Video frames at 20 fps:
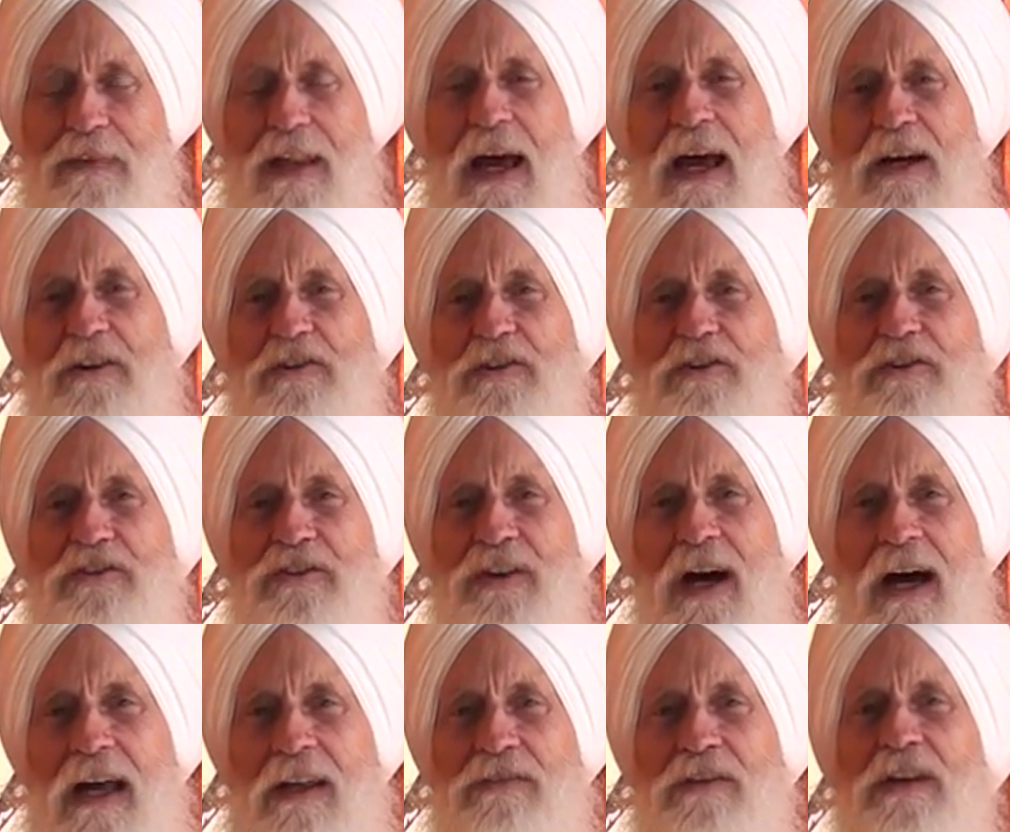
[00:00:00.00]

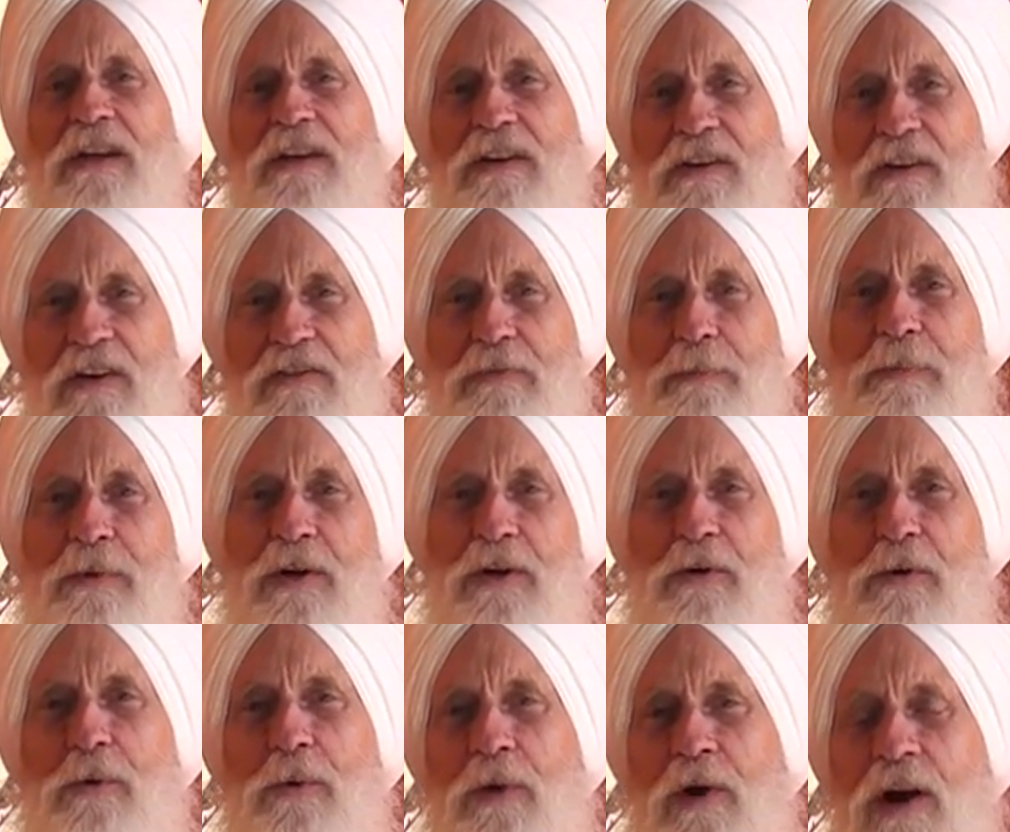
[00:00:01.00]
exercise in this
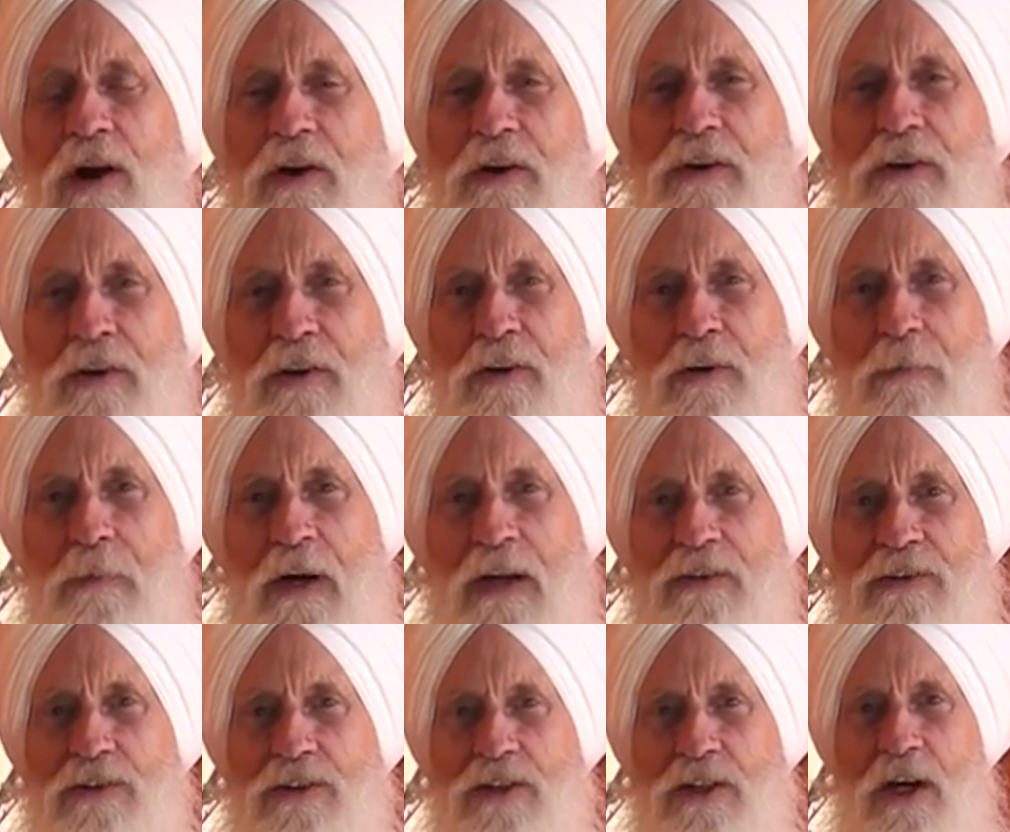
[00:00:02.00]
book where Yogi
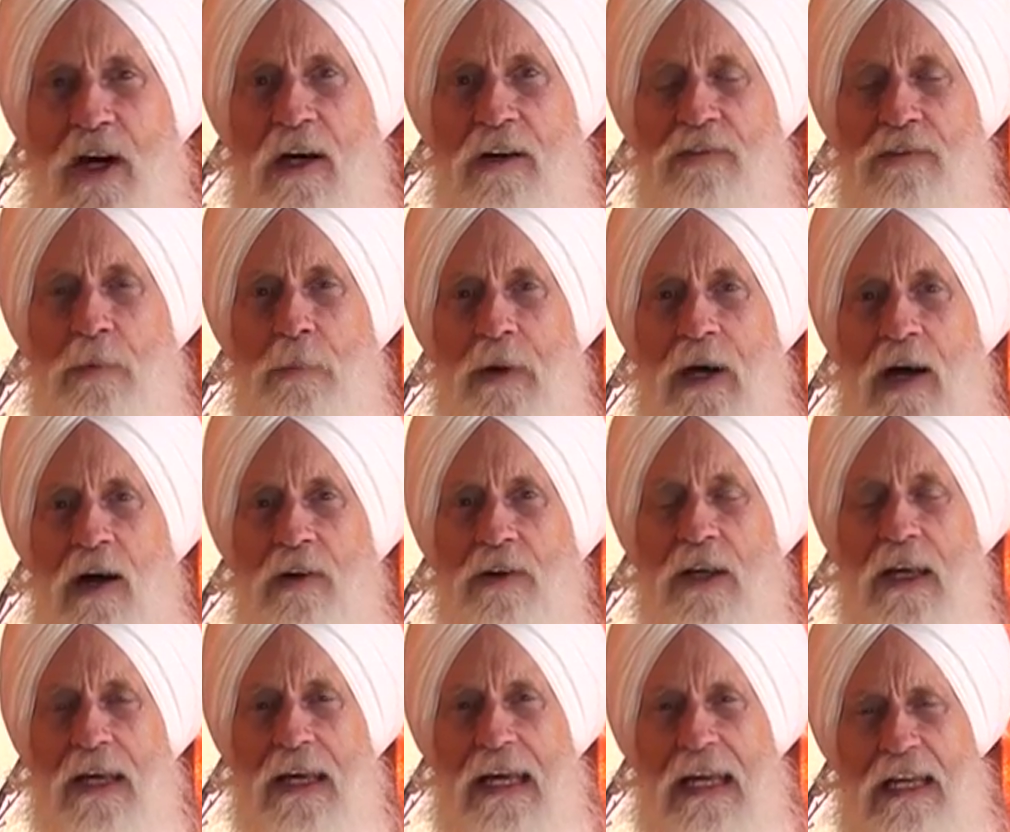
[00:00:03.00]
Bhajan talks
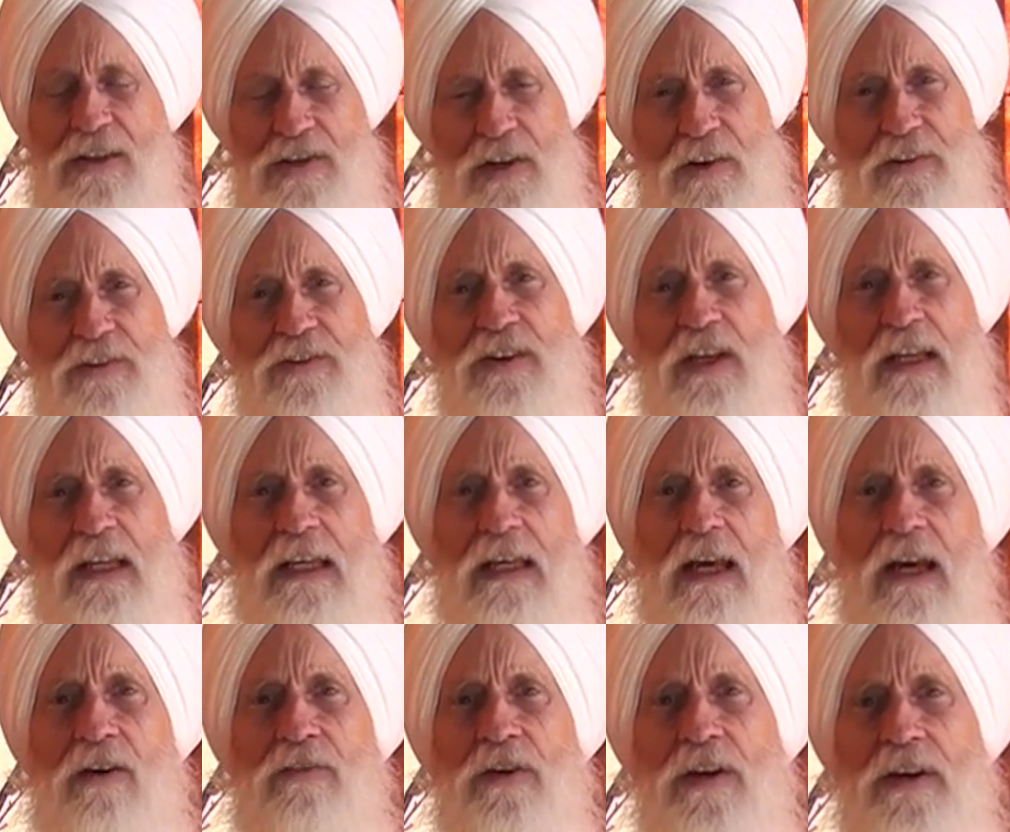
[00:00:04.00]
about just
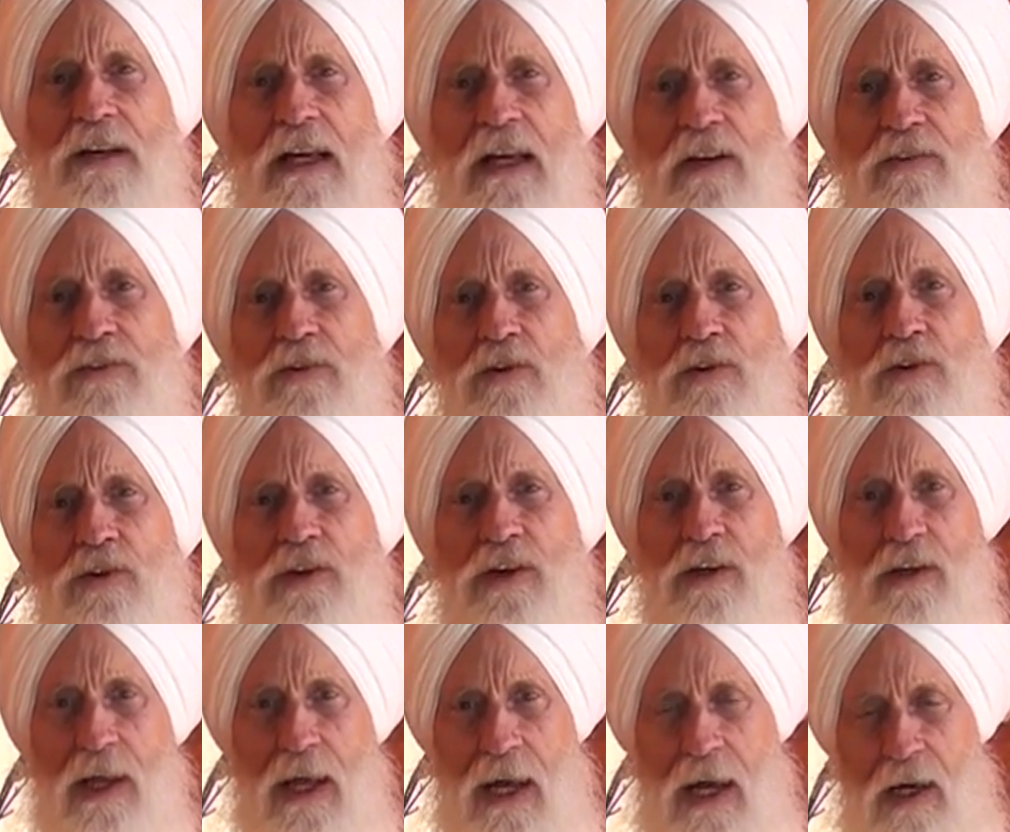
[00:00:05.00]
sitting every day so you
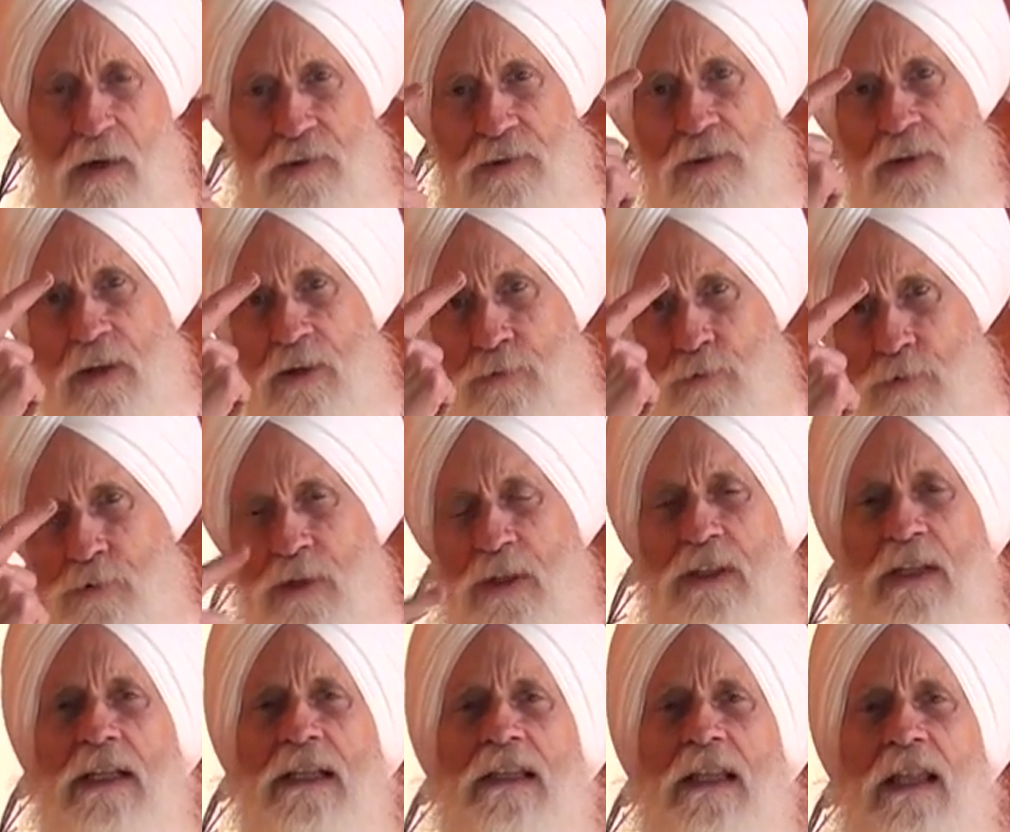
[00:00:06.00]
can actually
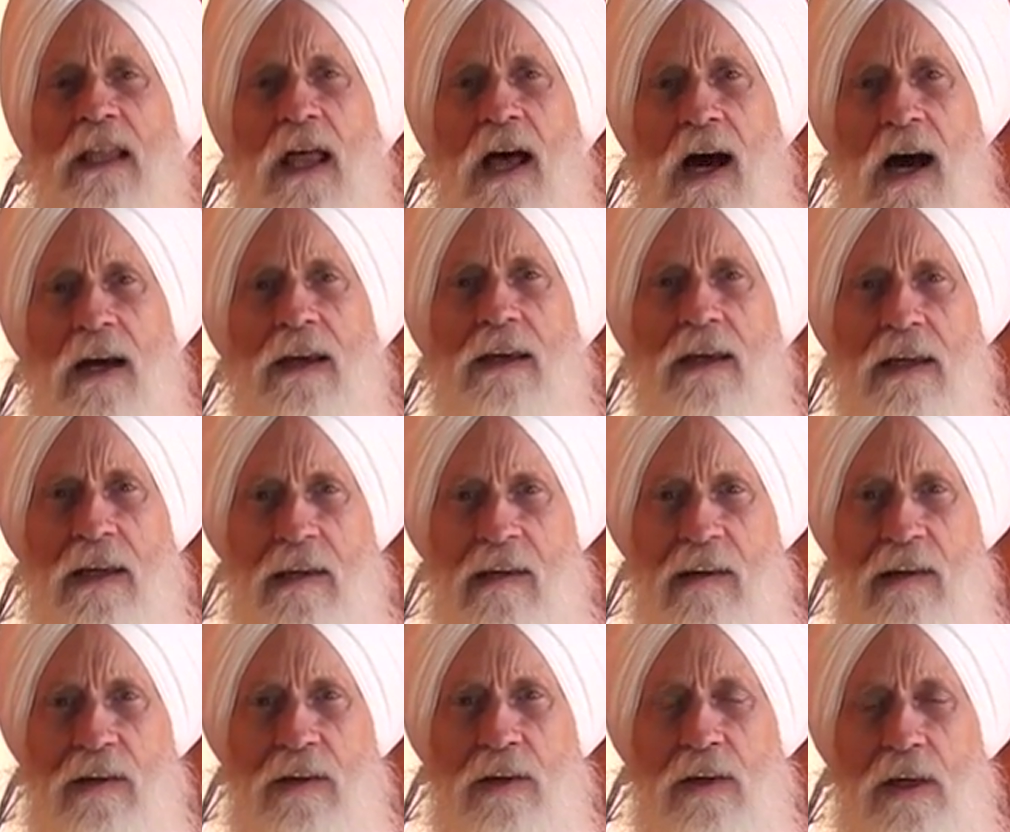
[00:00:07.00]
really lock
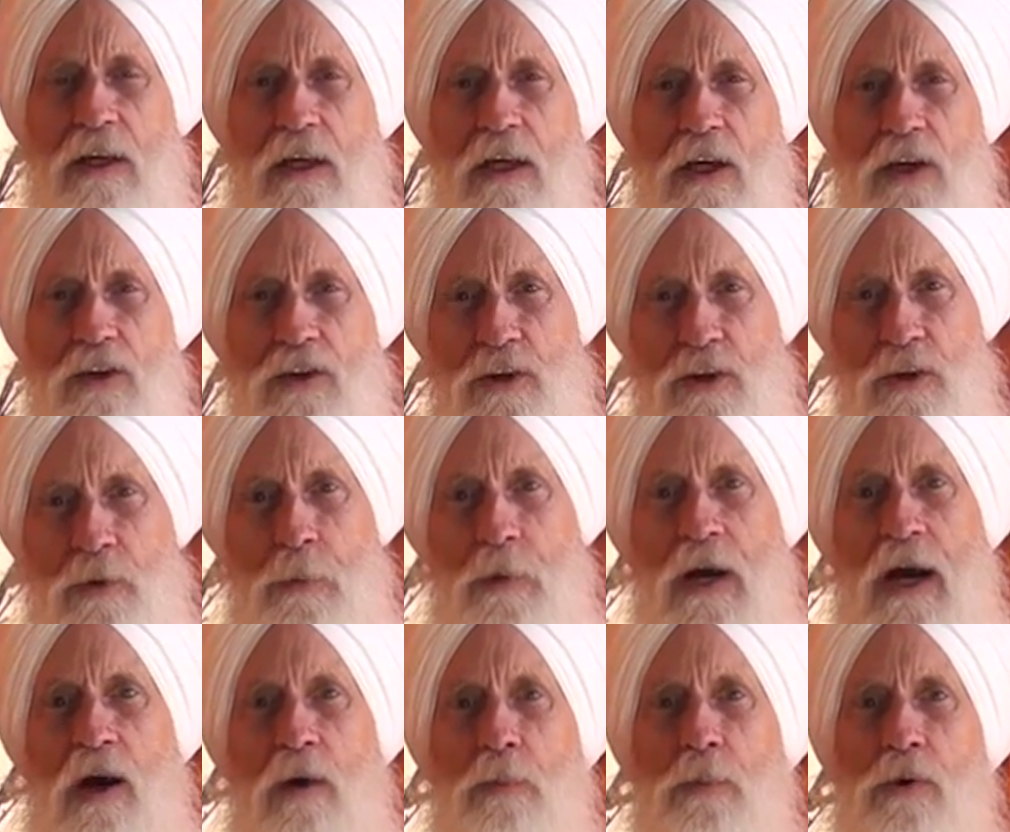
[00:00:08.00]
in to the
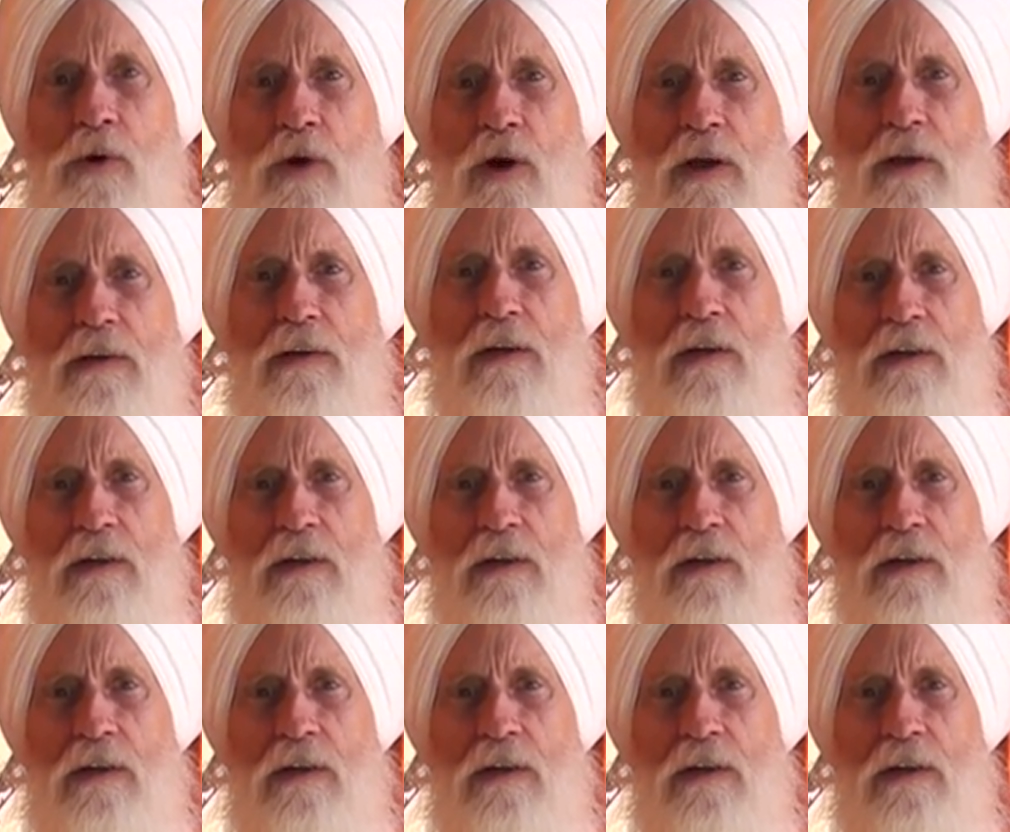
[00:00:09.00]
brow point,